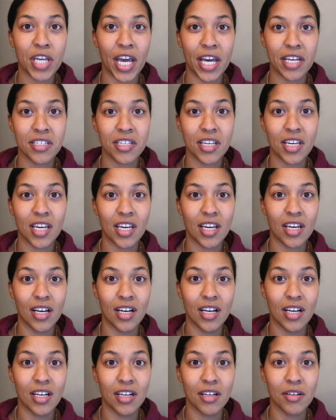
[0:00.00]
asking
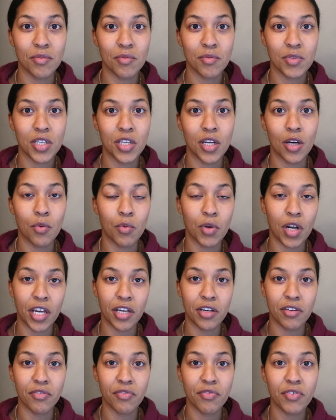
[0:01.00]
what I
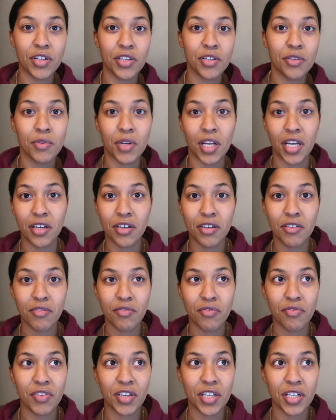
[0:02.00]
could feel, what I
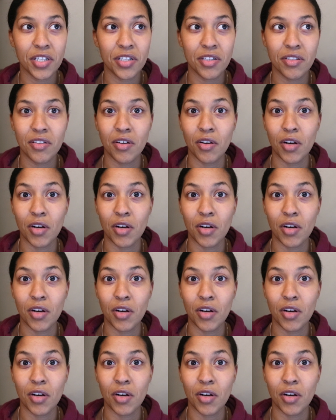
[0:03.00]
couldn't feel,